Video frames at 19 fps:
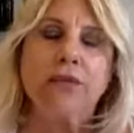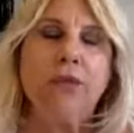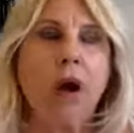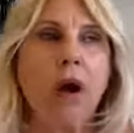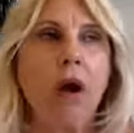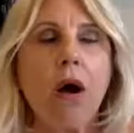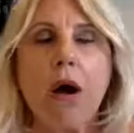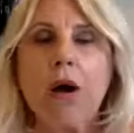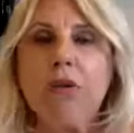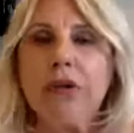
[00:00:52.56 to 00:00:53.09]

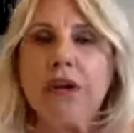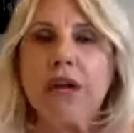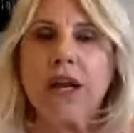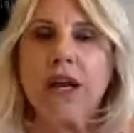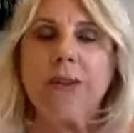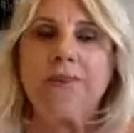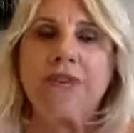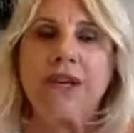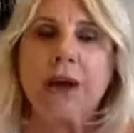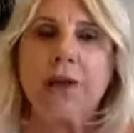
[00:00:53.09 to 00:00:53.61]
all the
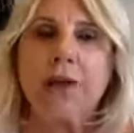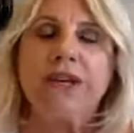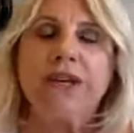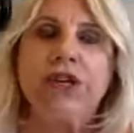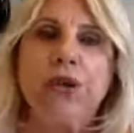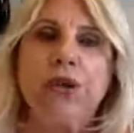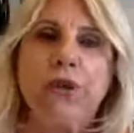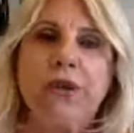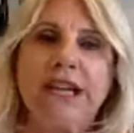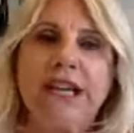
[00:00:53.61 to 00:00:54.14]
clips that we
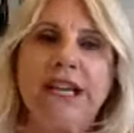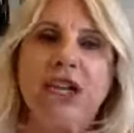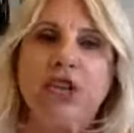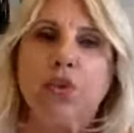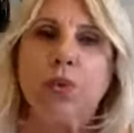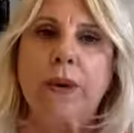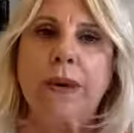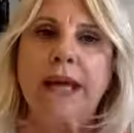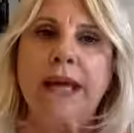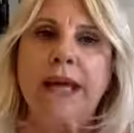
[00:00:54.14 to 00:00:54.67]
do each
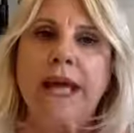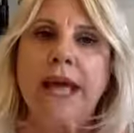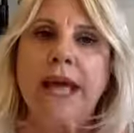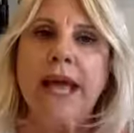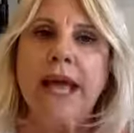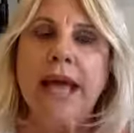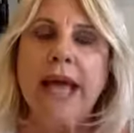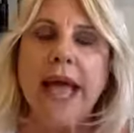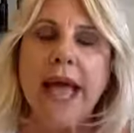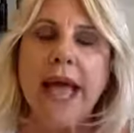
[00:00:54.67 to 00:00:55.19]
week
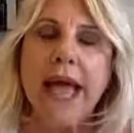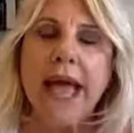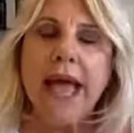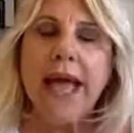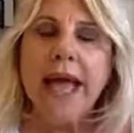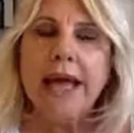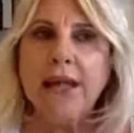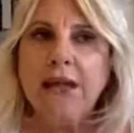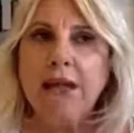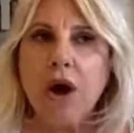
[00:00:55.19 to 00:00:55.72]

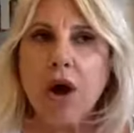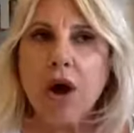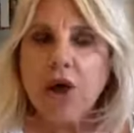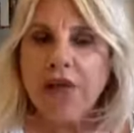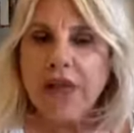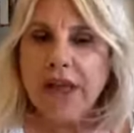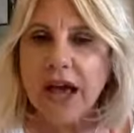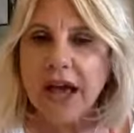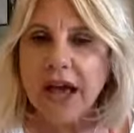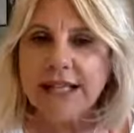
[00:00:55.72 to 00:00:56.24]
and all
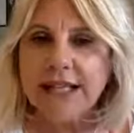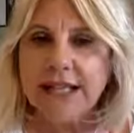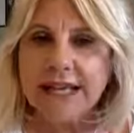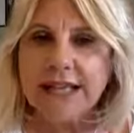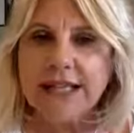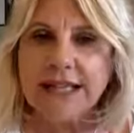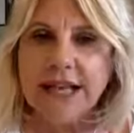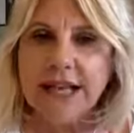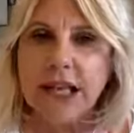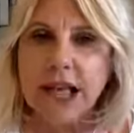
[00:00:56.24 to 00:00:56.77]
the
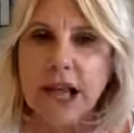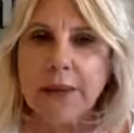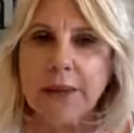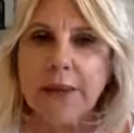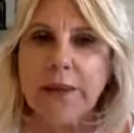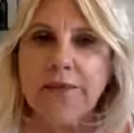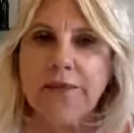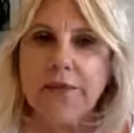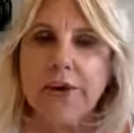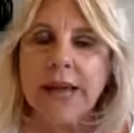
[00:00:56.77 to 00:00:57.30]
ideas that
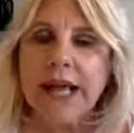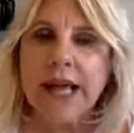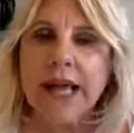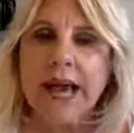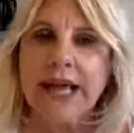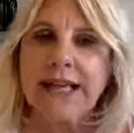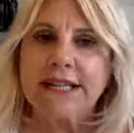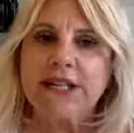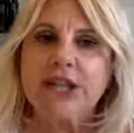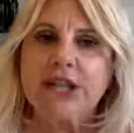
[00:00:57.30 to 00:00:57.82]
Glamifornia
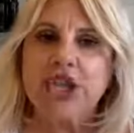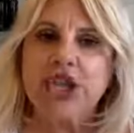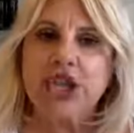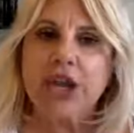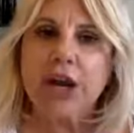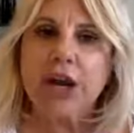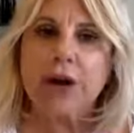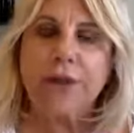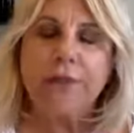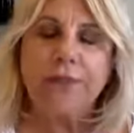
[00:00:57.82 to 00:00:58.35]
has to
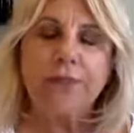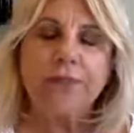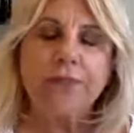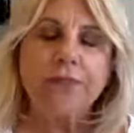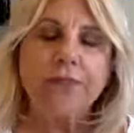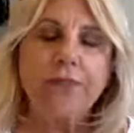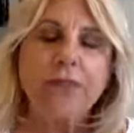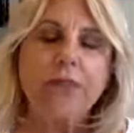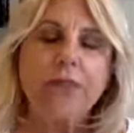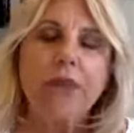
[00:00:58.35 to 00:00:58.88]
share.
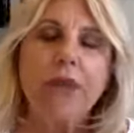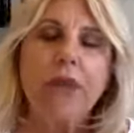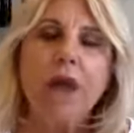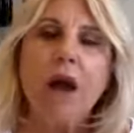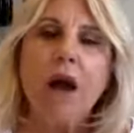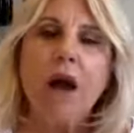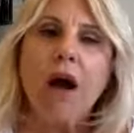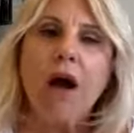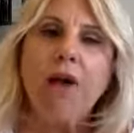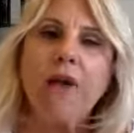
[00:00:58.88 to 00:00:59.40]

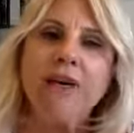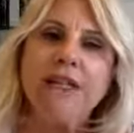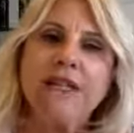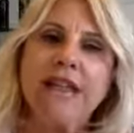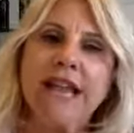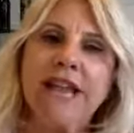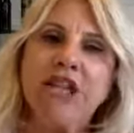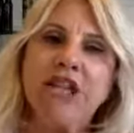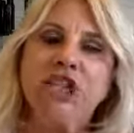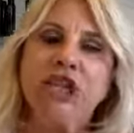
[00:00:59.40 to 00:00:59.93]
Our
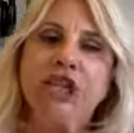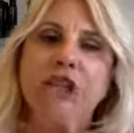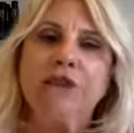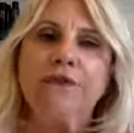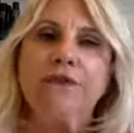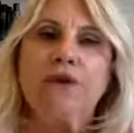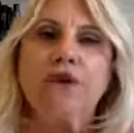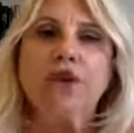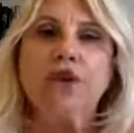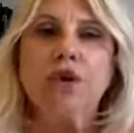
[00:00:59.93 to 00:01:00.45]
intention
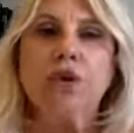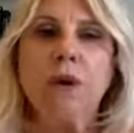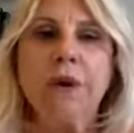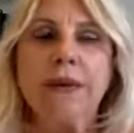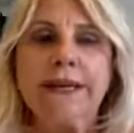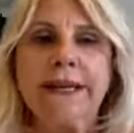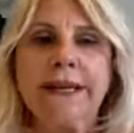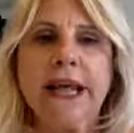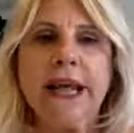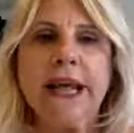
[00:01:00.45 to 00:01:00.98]
for
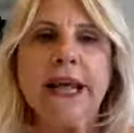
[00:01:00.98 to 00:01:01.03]
doing a